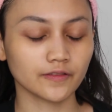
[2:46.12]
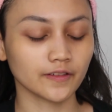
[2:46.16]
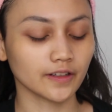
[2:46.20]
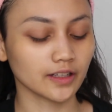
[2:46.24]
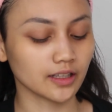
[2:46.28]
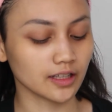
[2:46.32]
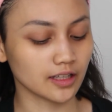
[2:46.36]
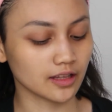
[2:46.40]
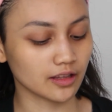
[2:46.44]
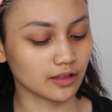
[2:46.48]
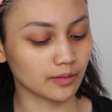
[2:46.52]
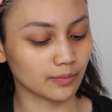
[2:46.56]

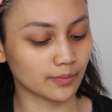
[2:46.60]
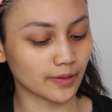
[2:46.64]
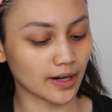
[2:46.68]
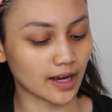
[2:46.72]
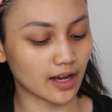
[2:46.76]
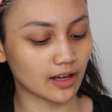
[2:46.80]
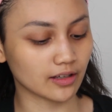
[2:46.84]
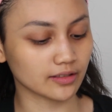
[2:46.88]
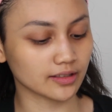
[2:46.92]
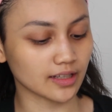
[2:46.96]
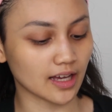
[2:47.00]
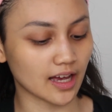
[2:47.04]
fill in the
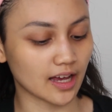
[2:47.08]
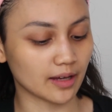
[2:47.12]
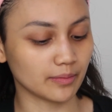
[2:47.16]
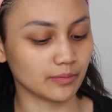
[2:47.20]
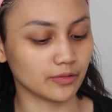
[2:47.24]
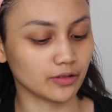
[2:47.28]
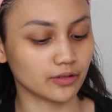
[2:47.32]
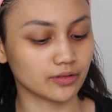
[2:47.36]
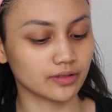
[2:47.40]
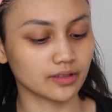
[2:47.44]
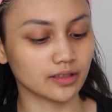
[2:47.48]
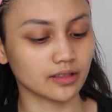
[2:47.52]
brows,
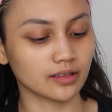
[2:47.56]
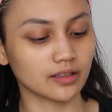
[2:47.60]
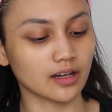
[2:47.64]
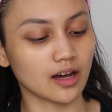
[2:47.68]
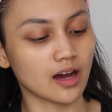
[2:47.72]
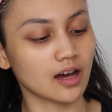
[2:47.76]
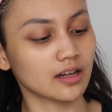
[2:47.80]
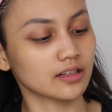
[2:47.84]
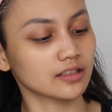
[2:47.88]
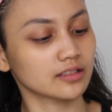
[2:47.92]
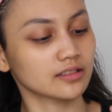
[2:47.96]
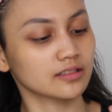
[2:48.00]
I'm using
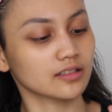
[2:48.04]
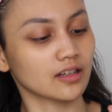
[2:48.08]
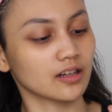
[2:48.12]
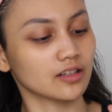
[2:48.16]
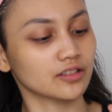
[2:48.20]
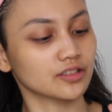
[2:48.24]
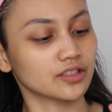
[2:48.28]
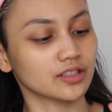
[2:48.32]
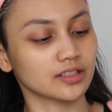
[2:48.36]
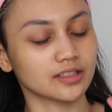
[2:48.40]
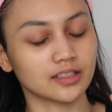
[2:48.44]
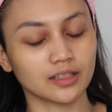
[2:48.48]
the
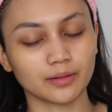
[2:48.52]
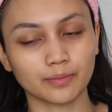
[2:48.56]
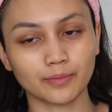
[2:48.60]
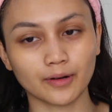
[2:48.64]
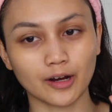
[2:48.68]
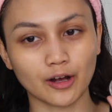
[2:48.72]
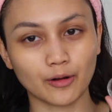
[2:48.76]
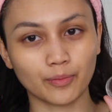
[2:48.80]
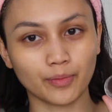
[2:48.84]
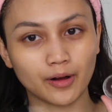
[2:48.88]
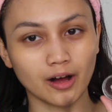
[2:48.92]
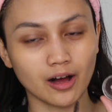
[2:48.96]
Anastasia Dip
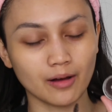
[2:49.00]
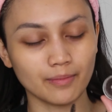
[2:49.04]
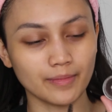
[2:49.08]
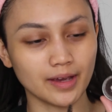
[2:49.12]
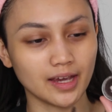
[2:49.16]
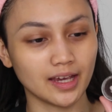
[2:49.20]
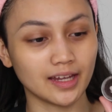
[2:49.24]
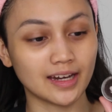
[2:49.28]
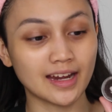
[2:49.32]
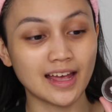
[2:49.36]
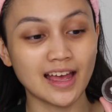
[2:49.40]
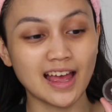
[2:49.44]
Brow
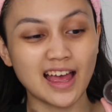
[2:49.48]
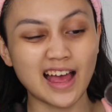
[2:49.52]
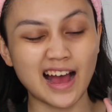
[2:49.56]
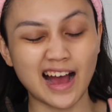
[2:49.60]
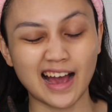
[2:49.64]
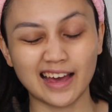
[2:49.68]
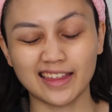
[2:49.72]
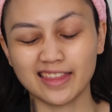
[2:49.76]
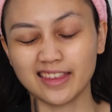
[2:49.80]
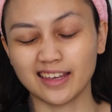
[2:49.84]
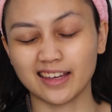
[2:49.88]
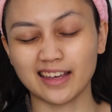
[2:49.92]
Pomade.
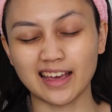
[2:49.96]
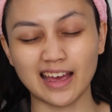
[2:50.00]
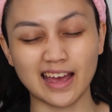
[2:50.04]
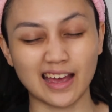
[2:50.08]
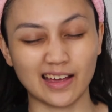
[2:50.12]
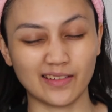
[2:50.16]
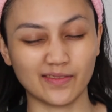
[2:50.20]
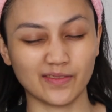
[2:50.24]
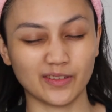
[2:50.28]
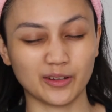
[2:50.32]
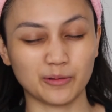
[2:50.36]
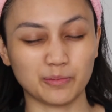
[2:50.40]
I think
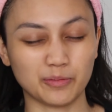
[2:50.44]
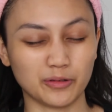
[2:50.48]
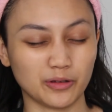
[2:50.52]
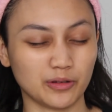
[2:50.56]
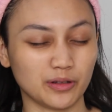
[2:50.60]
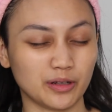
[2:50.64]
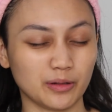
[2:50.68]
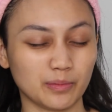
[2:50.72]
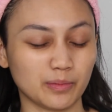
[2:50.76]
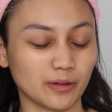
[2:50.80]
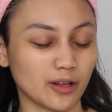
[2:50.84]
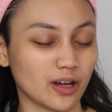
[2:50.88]
every
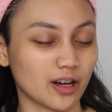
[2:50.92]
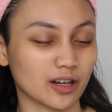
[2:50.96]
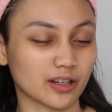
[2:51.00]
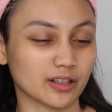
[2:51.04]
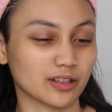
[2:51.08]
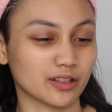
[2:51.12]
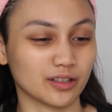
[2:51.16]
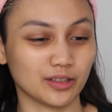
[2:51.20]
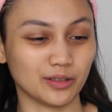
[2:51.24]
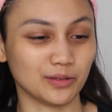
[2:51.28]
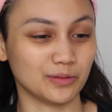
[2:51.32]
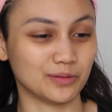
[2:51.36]
beauty
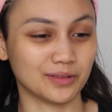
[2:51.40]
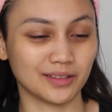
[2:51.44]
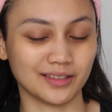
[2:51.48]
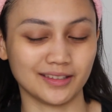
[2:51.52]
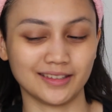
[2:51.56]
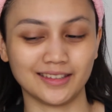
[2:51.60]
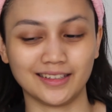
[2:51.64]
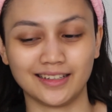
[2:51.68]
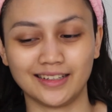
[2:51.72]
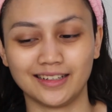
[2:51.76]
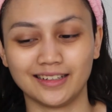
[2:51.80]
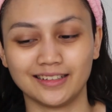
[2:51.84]
blogger
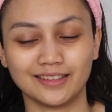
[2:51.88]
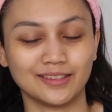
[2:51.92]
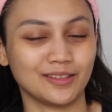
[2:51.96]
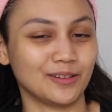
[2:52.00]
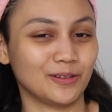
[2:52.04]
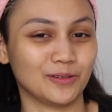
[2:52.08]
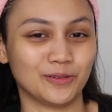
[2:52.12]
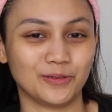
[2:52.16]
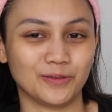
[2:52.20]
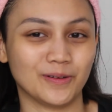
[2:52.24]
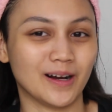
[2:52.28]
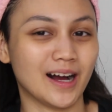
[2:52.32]
uses it,
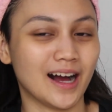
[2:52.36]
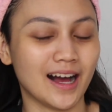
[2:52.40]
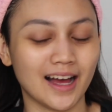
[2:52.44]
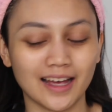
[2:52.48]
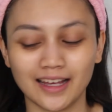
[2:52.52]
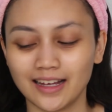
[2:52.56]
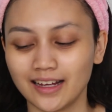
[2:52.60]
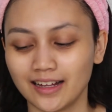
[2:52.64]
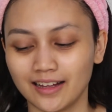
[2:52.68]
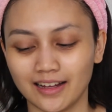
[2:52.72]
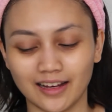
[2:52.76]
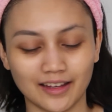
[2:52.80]
so do
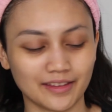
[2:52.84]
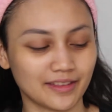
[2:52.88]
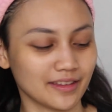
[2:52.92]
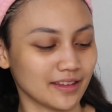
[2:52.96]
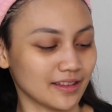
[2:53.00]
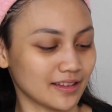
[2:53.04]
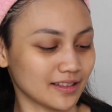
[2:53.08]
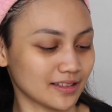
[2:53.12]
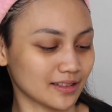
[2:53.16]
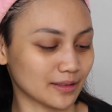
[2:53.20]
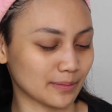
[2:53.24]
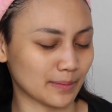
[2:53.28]
I. I
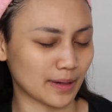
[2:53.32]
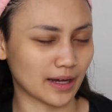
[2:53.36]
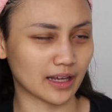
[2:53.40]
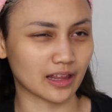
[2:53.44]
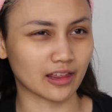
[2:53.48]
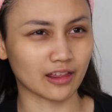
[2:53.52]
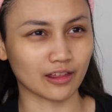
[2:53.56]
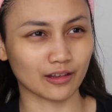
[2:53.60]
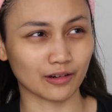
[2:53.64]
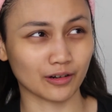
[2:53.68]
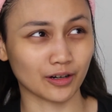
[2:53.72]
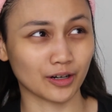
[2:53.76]
think this is my
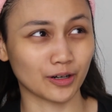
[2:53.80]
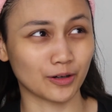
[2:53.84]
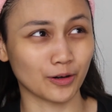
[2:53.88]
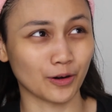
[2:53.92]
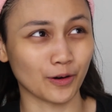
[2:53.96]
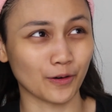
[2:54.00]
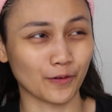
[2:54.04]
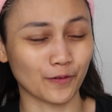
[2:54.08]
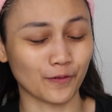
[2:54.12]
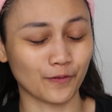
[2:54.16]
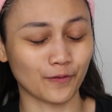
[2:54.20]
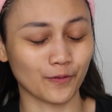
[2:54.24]
third
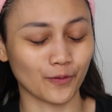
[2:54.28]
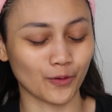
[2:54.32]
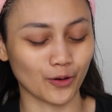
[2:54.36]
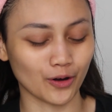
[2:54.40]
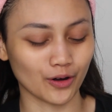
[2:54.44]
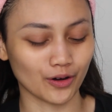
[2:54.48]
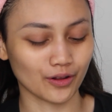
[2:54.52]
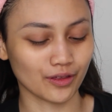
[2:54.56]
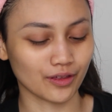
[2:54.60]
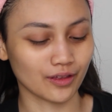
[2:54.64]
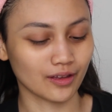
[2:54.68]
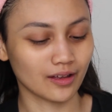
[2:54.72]
or
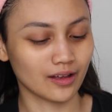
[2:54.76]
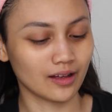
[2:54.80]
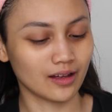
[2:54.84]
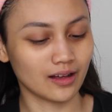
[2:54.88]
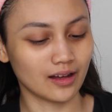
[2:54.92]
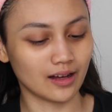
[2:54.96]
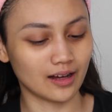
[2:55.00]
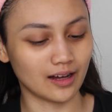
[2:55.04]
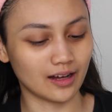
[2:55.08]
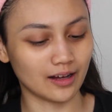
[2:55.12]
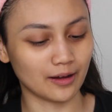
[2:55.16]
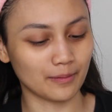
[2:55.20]
fourth
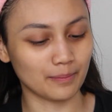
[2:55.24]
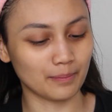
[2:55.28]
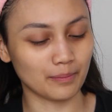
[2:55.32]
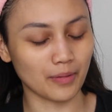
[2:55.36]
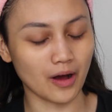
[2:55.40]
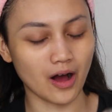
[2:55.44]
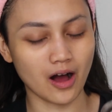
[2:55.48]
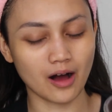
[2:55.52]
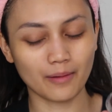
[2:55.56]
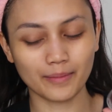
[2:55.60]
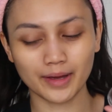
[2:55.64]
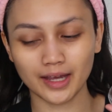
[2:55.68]

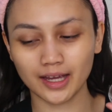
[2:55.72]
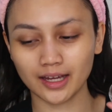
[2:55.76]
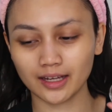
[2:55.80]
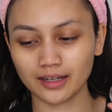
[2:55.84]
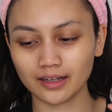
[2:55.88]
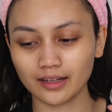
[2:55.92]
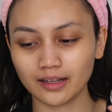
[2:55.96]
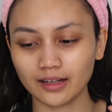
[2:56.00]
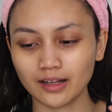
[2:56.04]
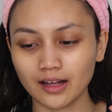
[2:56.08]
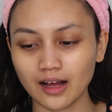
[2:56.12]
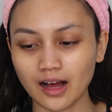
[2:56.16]

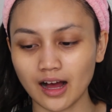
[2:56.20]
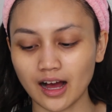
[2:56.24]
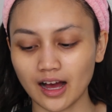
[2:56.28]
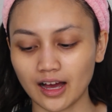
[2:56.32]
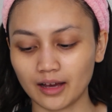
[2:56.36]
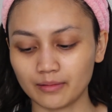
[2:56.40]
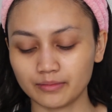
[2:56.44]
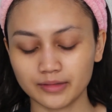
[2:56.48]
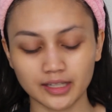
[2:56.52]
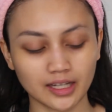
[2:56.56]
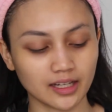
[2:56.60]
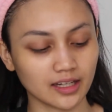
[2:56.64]
pomade.
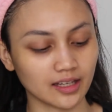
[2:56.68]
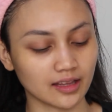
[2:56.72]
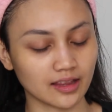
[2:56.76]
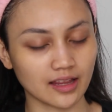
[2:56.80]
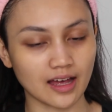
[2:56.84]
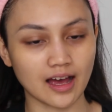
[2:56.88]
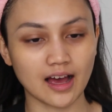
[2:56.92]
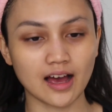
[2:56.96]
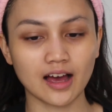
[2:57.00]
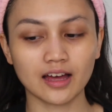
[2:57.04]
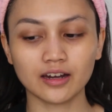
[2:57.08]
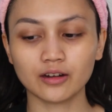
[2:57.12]
I'm taking
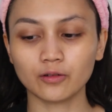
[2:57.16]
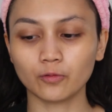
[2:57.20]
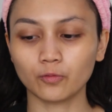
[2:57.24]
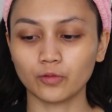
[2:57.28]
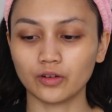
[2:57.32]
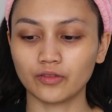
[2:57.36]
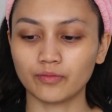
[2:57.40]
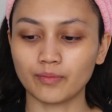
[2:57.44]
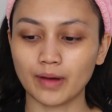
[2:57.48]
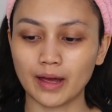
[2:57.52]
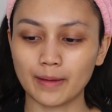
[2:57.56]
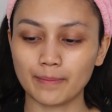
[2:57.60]
that
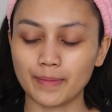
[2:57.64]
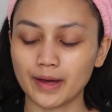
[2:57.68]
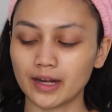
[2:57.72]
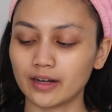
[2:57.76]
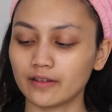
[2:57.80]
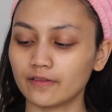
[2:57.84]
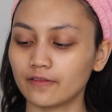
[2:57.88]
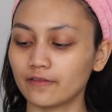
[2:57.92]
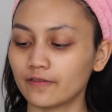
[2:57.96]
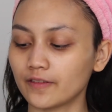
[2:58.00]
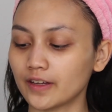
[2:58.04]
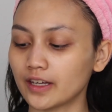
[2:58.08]
with my
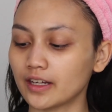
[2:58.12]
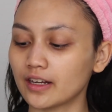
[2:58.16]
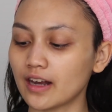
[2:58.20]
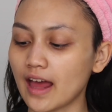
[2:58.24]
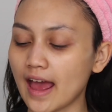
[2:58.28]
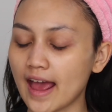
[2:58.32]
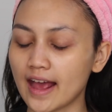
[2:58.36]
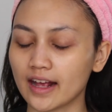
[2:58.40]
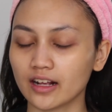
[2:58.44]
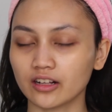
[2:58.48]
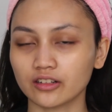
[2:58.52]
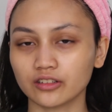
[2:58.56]
Benefit
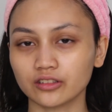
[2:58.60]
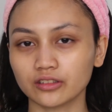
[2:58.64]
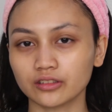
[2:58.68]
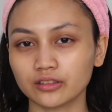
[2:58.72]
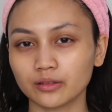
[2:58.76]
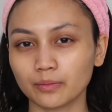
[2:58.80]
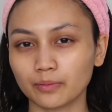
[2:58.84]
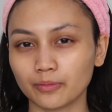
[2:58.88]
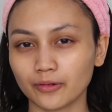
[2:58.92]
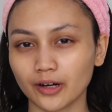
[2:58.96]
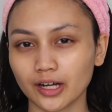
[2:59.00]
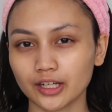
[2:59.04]

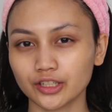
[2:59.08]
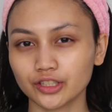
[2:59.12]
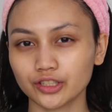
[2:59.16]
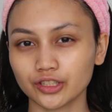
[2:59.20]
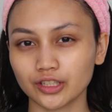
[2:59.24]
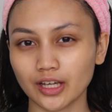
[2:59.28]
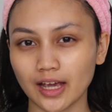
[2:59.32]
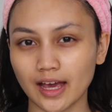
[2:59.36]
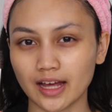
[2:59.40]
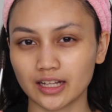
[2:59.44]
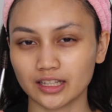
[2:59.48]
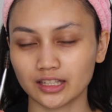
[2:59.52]
angled
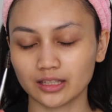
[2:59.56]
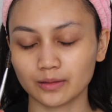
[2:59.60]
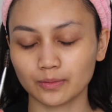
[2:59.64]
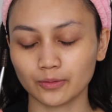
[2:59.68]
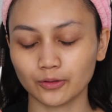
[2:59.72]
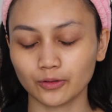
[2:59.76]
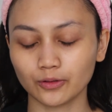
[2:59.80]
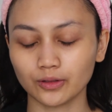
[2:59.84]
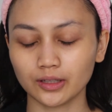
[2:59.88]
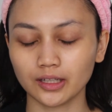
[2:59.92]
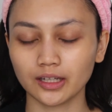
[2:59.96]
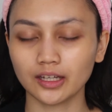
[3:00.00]
brush and
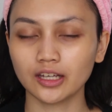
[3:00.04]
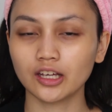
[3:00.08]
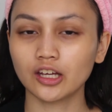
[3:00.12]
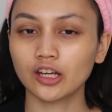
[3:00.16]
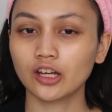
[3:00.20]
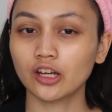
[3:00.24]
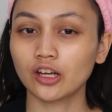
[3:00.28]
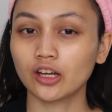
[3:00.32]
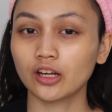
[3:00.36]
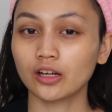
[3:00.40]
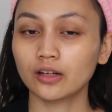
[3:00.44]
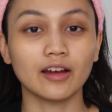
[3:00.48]
spoolie.
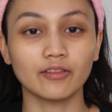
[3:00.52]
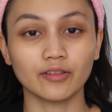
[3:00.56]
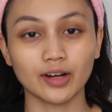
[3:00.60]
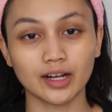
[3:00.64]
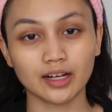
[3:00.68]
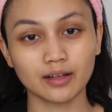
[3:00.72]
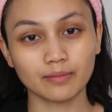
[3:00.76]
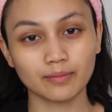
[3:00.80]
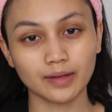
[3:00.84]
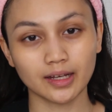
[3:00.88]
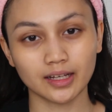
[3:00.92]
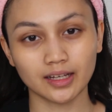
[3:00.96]
I
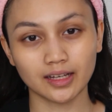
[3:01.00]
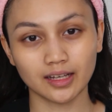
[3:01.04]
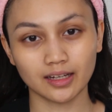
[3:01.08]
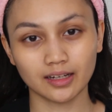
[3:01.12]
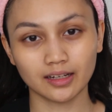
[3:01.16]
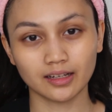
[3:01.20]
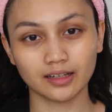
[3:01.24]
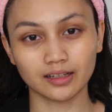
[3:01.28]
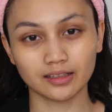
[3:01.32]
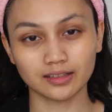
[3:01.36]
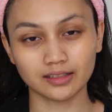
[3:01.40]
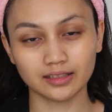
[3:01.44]
recommend
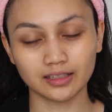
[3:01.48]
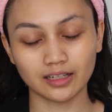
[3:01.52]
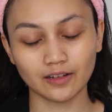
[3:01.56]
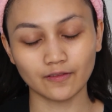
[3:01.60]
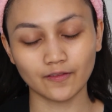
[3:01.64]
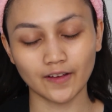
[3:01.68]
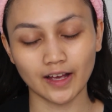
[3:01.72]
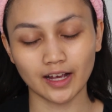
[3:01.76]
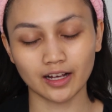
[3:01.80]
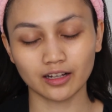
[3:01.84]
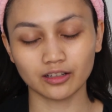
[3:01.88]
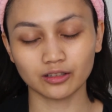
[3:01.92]
getting a
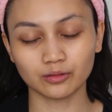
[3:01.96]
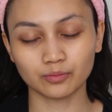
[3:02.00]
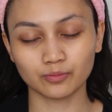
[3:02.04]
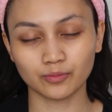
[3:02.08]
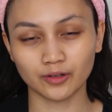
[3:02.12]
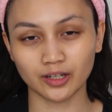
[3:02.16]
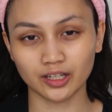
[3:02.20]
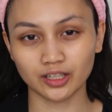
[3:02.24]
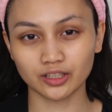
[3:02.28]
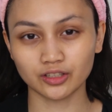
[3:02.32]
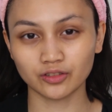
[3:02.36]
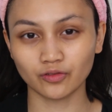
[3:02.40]
stiff angled
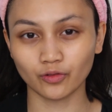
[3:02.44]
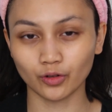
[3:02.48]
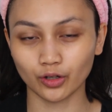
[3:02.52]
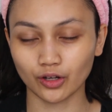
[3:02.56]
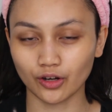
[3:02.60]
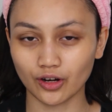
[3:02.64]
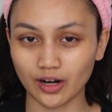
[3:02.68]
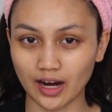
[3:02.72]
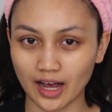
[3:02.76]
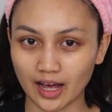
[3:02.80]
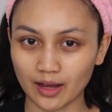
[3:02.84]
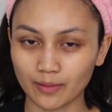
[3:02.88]
brush for
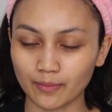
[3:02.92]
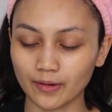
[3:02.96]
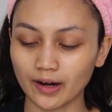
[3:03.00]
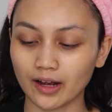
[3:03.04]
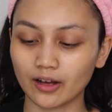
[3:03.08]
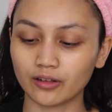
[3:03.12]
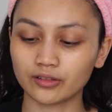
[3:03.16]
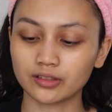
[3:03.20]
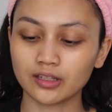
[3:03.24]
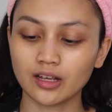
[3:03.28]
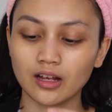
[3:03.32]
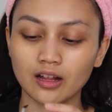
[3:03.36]
your
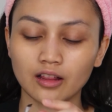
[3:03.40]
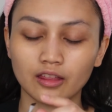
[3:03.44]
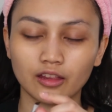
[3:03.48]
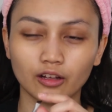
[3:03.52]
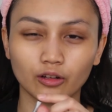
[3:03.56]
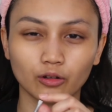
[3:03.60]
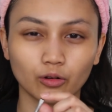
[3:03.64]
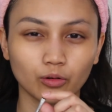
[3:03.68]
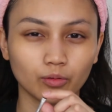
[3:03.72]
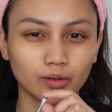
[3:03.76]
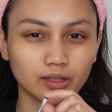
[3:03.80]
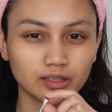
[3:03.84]
eyebrows.
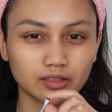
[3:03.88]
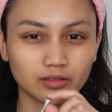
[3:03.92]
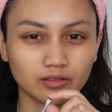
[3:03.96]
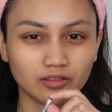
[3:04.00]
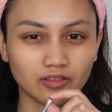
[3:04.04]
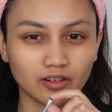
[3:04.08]
They'll always